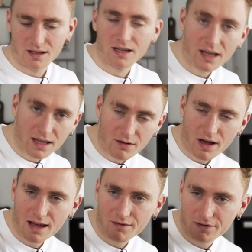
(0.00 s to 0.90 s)
And here you
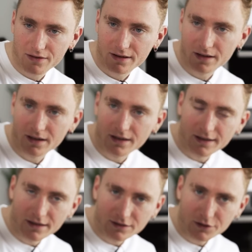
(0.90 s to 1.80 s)
have
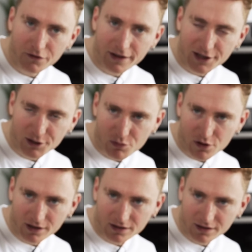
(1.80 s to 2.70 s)
the finished
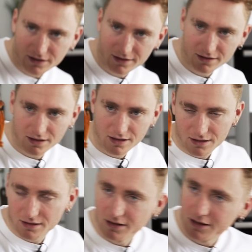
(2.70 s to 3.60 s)
product.
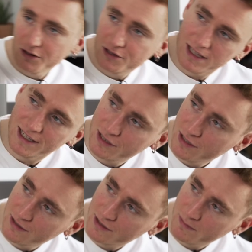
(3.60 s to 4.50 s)
Looks like
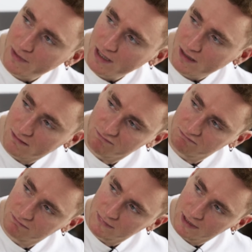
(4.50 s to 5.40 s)
doner to me.
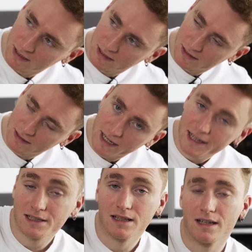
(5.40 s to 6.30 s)

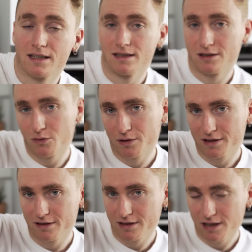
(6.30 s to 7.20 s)
Tastes like it according
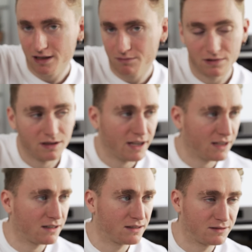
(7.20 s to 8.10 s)
to the team, and they
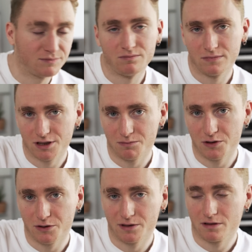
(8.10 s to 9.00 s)
are
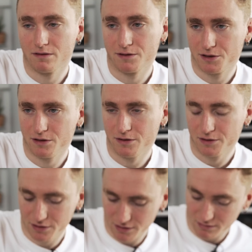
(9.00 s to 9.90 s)
some doner
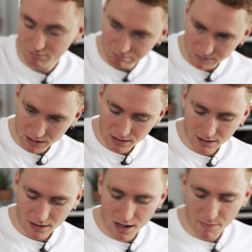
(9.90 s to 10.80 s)
connoisseurs, so
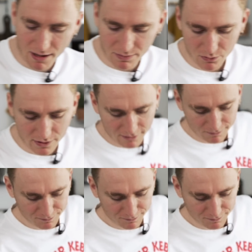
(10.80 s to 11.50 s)
I'm happy with it.